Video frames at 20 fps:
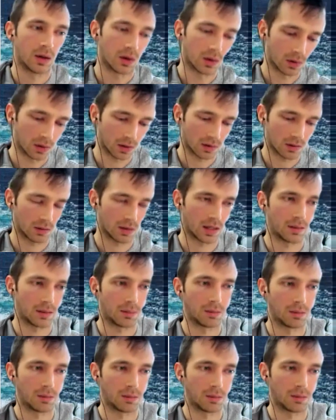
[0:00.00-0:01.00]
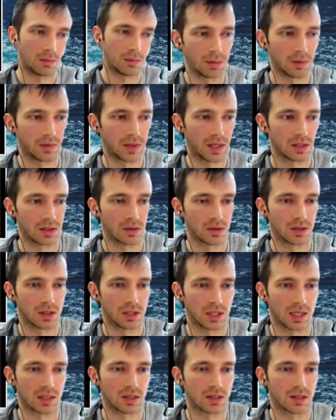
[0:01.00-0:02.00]
Or my supervisor
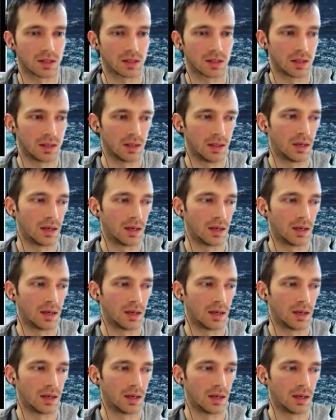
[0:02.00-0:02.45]
suggests